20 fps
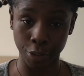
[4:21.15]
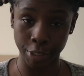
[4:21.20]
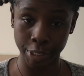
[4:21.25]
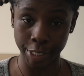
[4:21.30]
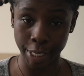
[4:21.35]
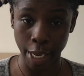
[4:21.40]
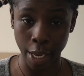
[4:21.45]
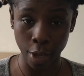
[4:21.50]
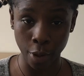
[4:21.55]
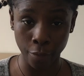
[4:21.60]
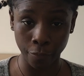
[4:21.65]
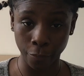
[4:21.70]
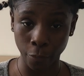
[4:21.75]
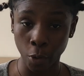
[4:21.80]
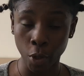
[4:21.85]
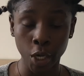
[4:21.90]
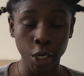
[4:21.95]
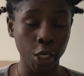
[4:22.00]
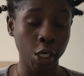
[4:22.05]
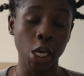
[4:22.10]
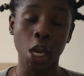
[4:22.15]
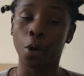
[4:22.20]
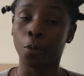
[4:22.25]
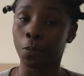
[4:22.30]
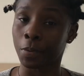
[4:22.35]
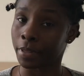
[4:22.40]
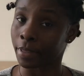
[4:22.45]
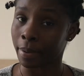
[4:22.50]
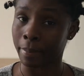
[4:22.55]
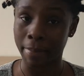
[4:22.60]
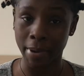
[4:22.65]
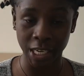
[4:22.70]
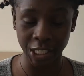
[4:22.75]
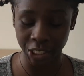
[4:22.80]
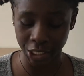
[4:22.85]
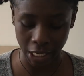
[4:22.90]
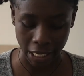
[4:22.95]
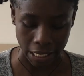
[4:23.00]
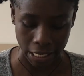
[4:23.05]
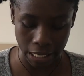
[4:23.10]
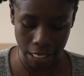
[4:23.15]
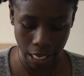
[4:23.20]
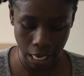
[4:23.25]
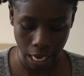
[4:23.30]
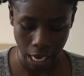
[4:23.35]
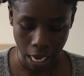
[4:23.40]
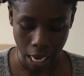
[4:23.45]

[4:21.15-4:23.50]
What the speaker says: yourself, not with a machine,